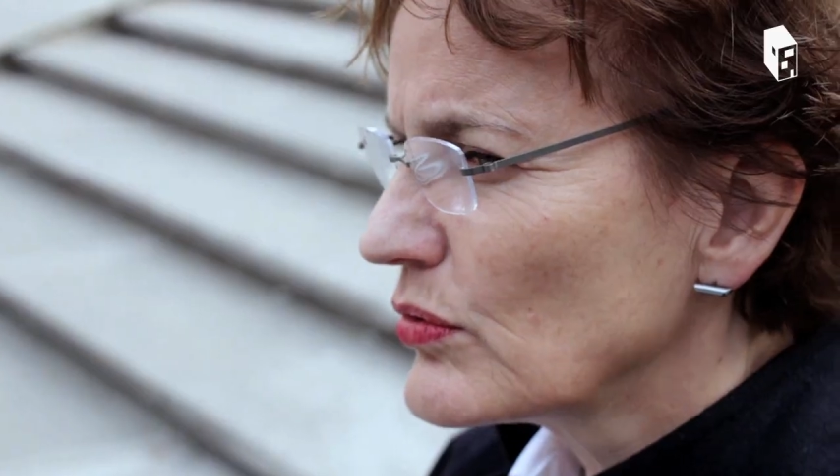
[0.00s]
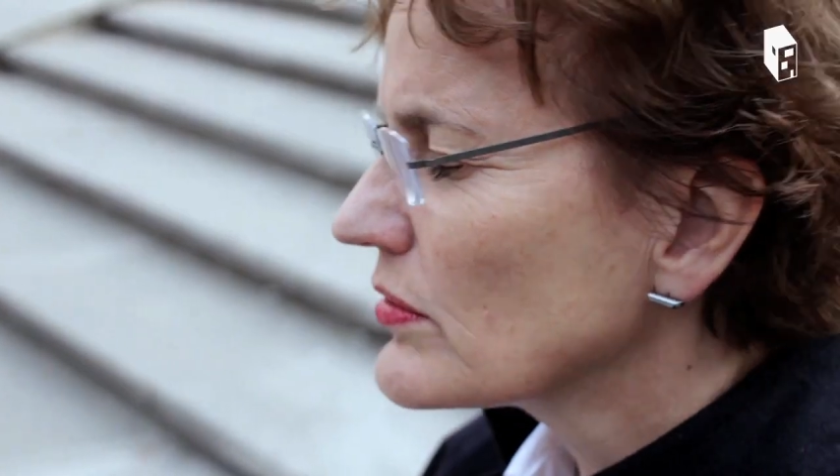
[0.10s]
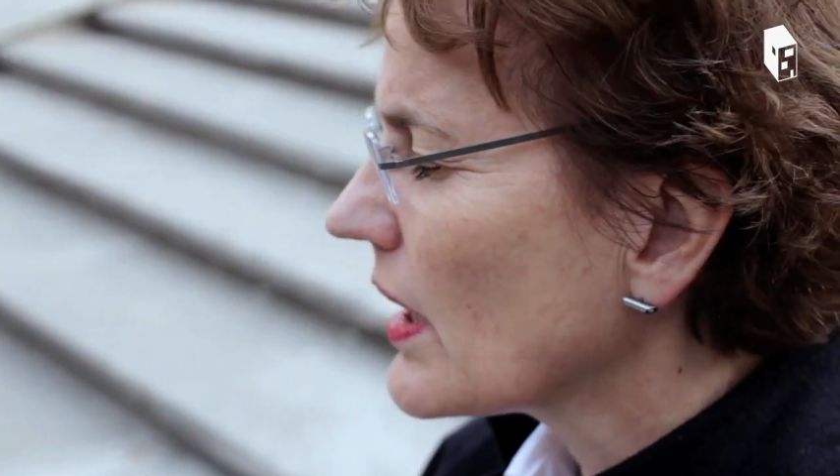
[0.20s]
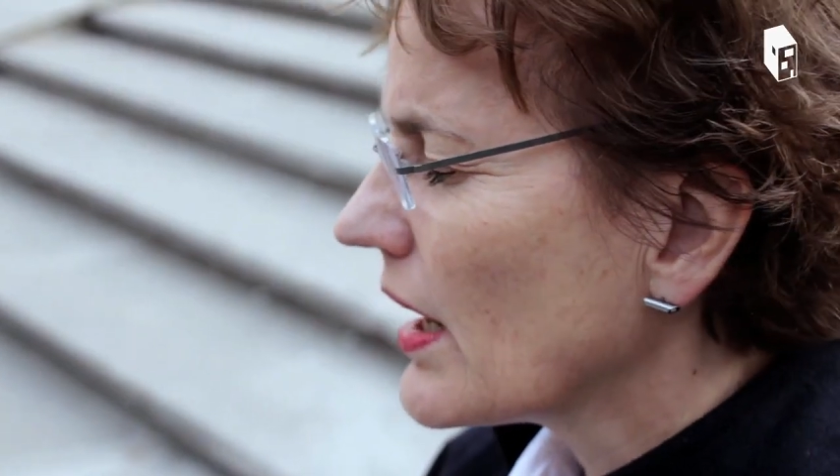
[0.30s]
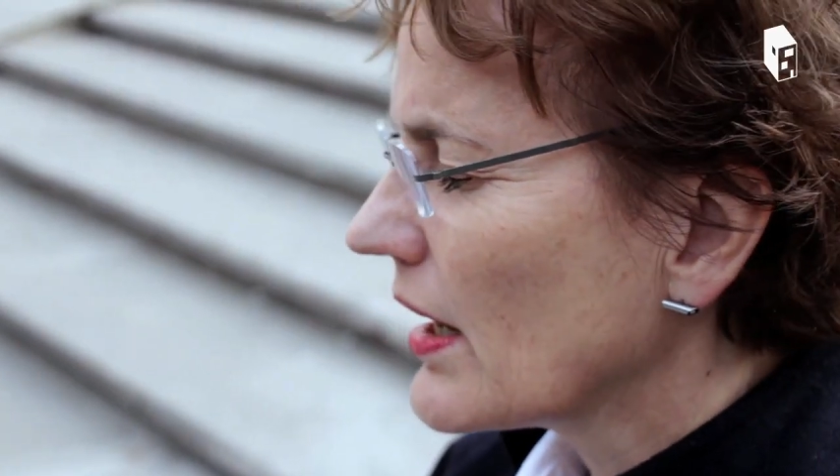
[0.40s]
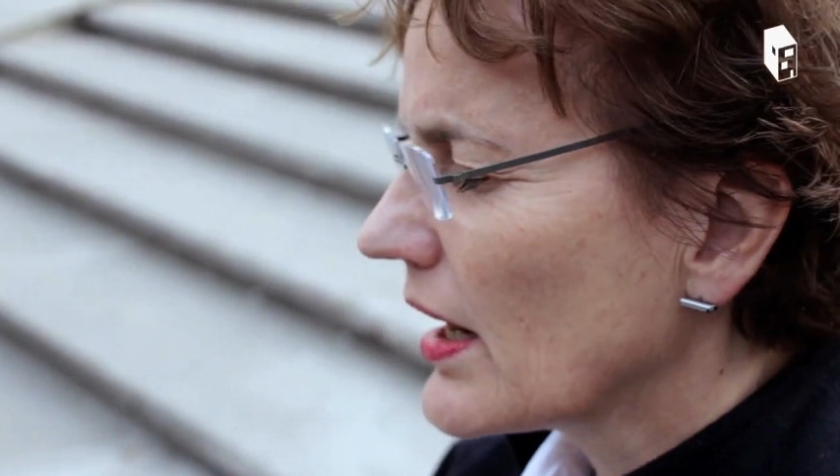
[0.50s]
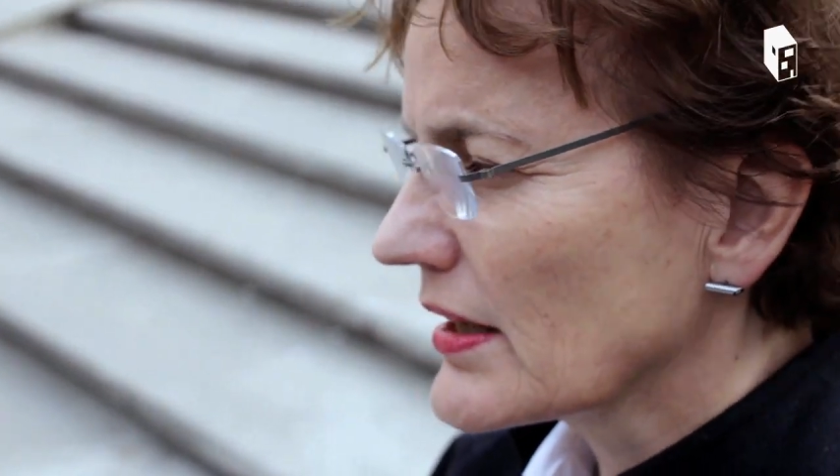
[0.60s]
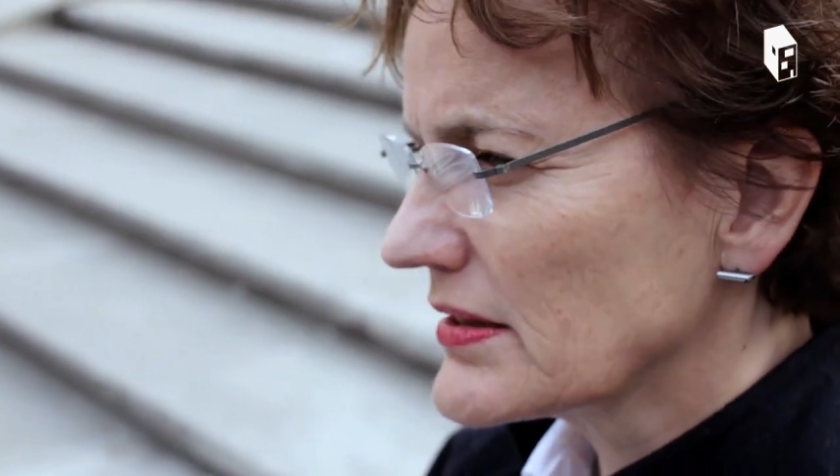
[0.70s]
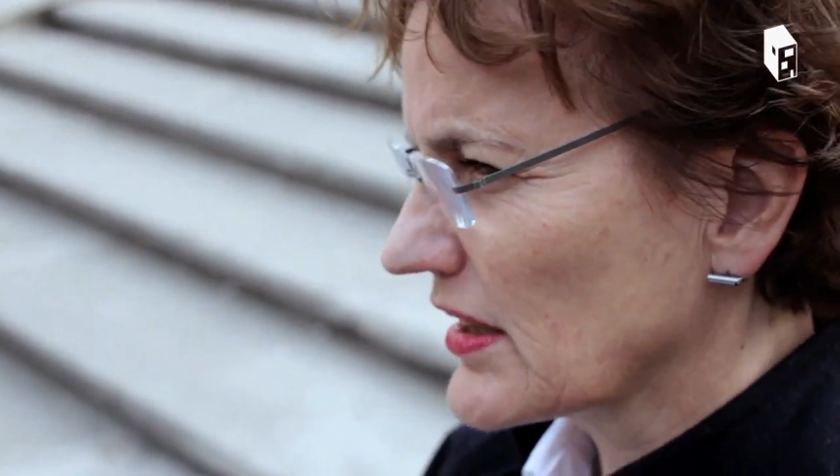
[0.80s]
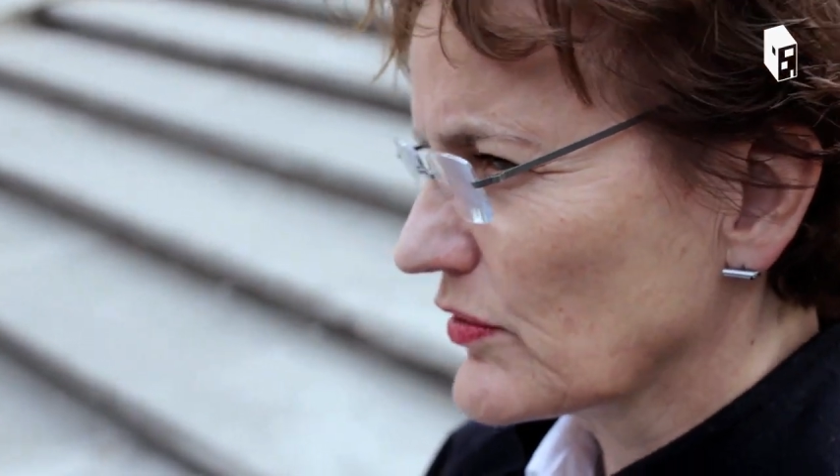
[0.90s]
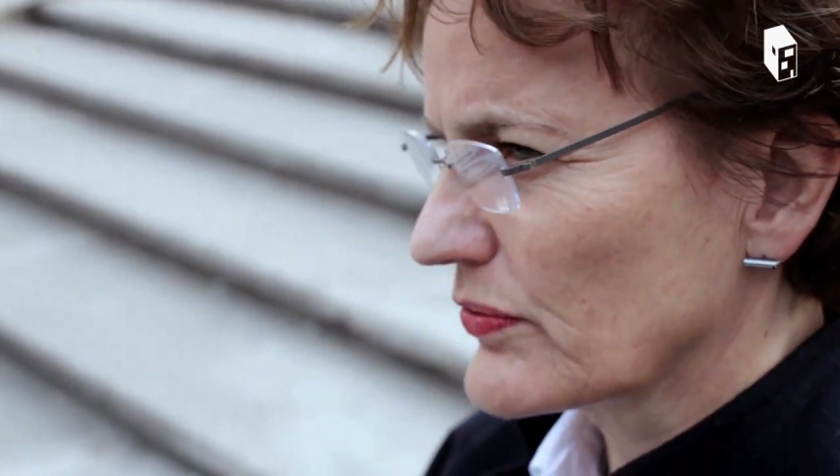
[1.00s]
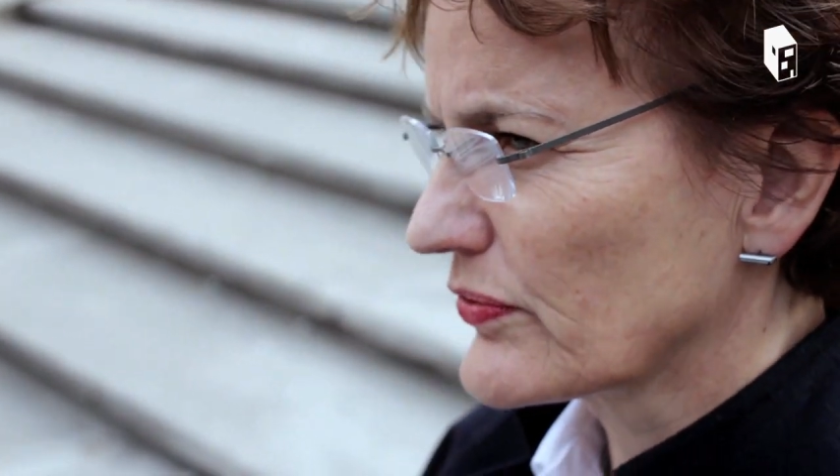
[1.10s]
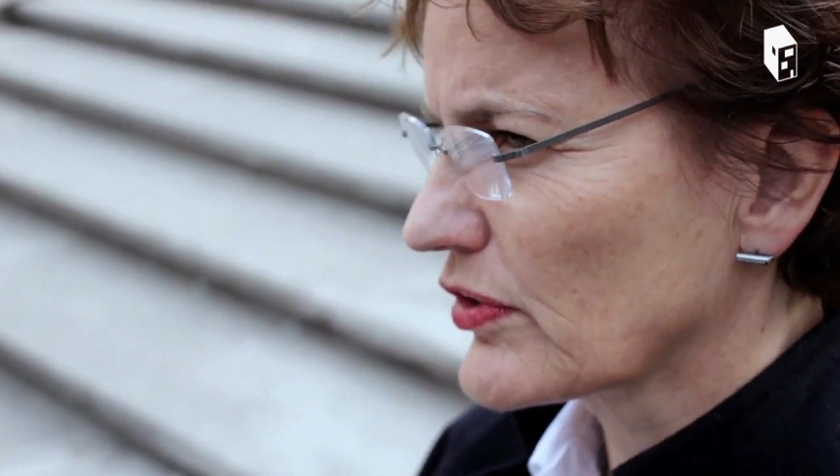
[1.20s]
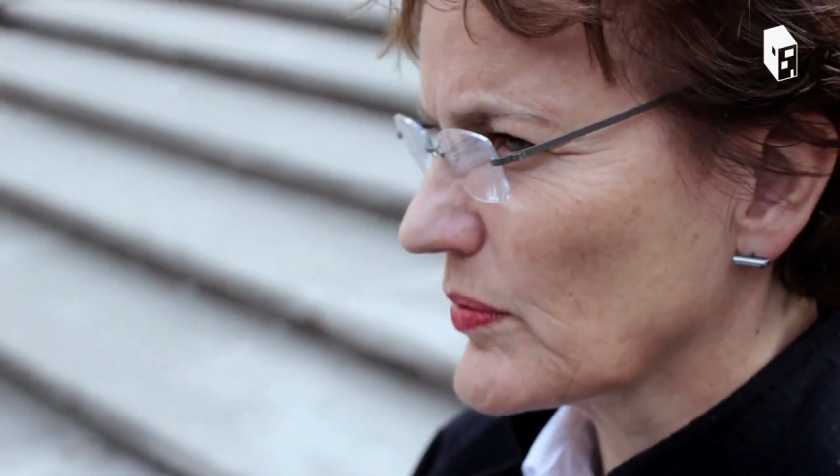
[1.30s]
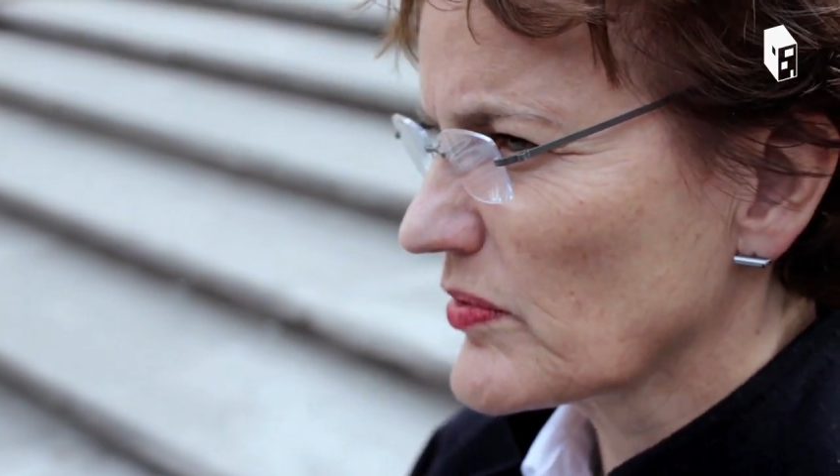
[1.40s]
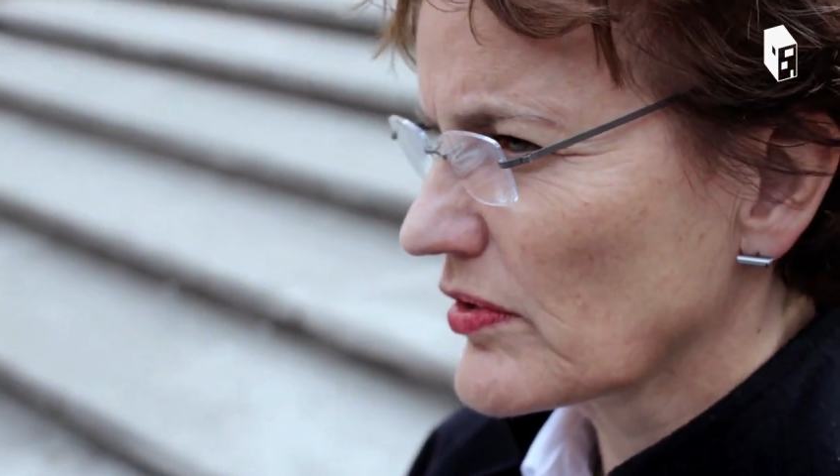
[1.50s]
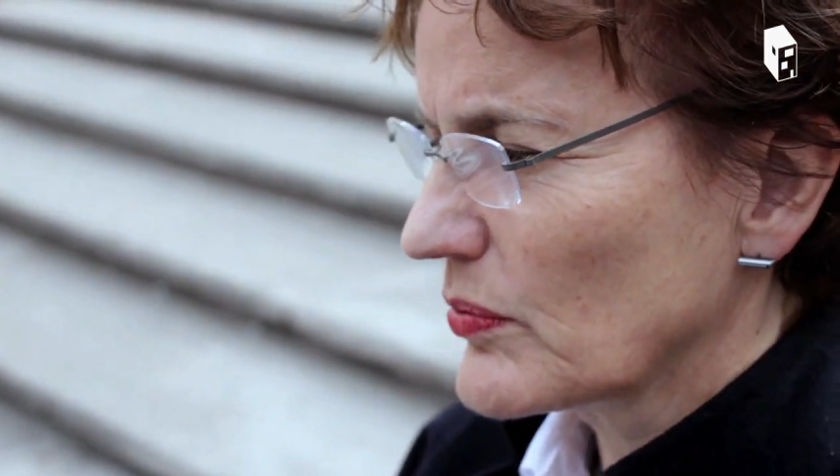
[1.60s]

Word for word: good architectural firms,